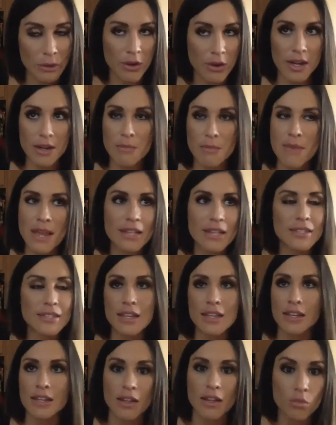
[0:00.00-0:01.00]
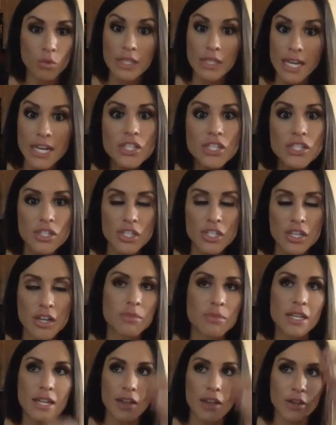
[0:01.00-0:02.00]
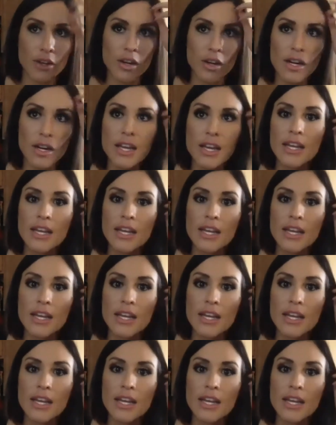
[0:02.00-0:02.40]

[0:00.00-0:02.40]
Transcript: an amazing relationship together,